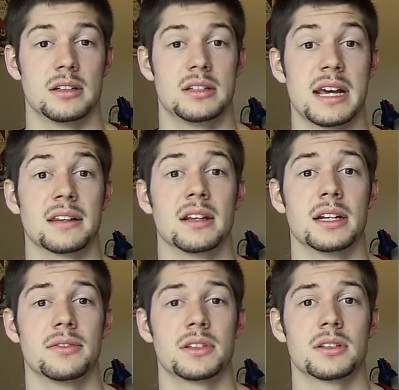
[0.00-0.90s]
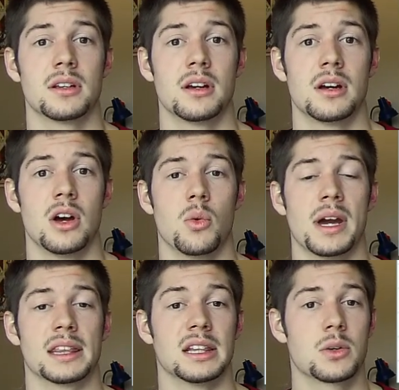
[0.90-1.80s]
deadlifts, we
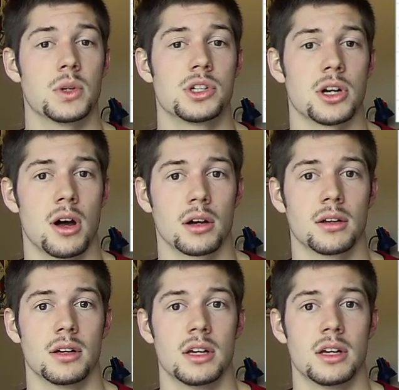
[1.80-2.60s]
had liquid chalk,